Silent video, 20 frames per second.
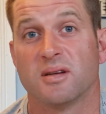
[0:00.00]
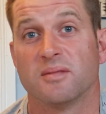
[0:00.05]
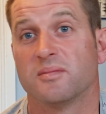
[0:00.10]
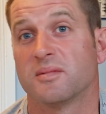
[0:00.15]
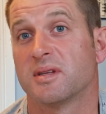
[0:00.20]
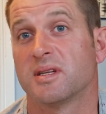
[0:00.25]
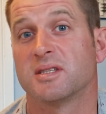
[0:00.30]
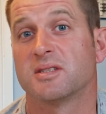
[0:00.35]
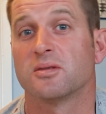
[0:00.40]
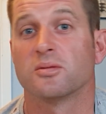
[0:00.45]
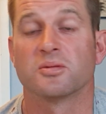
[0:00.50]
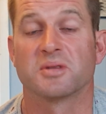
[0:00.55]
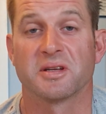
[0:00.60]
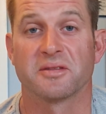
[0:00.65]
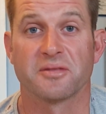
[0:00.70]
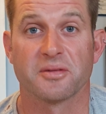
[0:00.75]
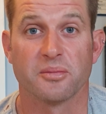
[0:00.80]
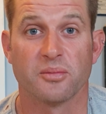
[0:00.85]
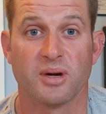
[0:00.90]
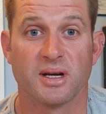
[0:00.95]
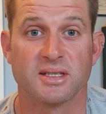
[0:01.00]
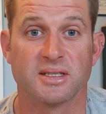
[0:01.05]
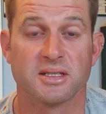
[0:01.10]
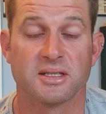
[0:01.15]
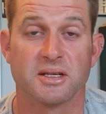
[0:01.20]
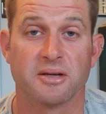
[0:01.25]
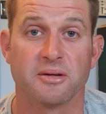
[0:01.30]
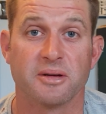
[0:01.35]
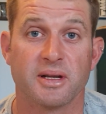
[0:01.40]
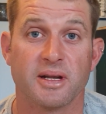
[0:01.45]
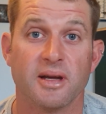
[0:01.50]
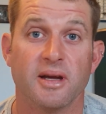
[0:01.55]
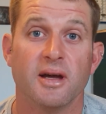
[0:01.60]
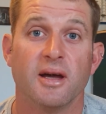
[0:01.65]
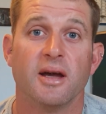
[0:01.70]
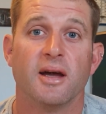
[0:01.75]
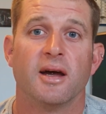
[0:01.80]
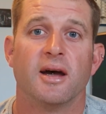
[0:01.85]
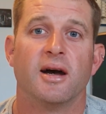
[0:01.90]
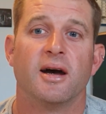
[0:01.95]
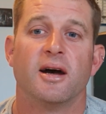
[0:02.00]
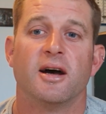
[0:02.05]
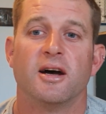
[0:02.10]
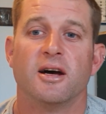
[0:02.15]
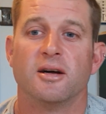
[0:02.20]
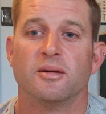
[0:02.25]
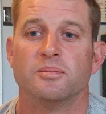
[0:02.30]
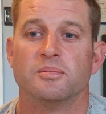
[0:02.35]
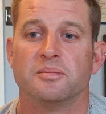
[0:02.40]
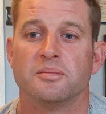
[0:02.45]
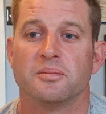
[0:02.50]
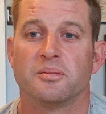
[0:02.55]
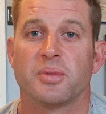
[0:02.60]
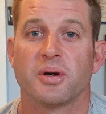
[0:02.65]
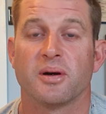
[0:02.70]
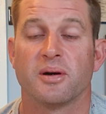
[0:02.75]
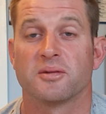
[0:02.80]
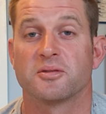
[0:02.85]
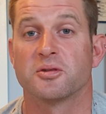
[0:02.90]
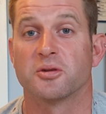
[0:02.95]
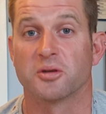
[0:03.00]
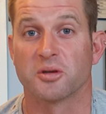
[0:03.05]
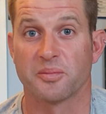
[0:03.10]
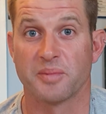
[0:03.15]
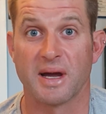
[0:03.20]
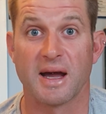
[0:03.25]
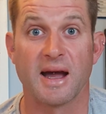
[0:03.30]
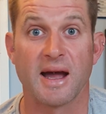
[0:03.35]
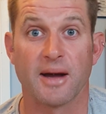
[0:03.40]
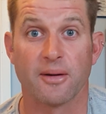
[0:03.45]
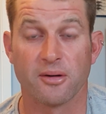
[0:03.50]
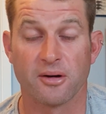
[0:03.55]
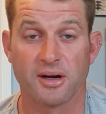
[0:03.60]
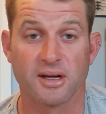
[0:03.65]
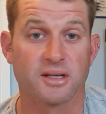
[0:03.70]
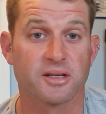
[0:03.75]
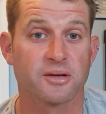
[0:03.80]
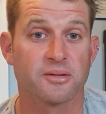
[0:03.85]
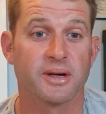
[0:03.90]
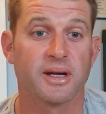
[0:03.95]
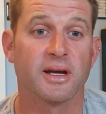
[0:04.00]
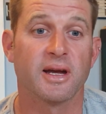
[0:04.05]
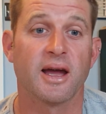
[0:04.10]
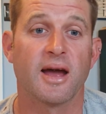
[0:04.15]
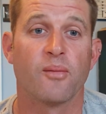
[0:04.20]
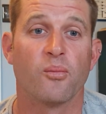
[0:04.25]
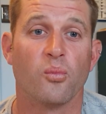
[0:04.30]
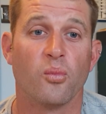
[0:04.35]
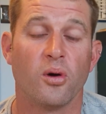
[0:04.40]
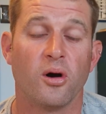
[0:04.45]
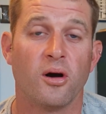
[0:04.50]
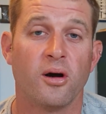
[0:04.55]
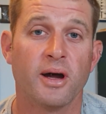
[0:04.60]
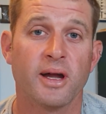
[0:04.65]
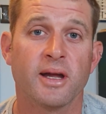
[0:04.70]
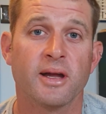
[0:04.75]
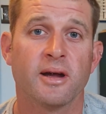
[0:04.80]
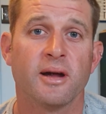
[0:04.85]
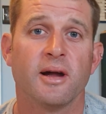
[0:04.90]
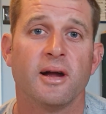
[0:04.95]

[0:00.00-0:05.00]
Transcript: there's all different ways of doing it. But I'll talk about how I do it and why.